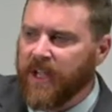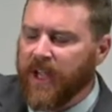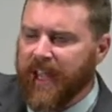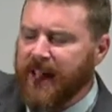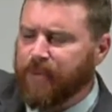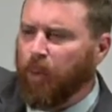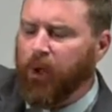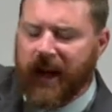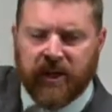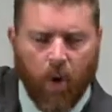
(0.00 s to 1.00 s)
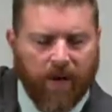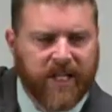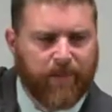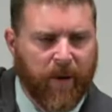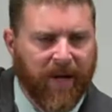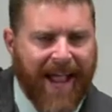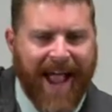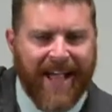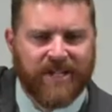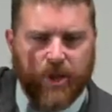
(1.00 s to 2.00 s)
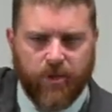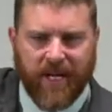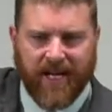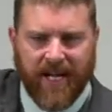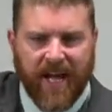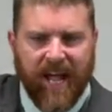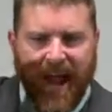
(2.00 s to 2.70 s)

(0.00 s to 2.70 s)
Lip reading: His Holy Spirit has unity.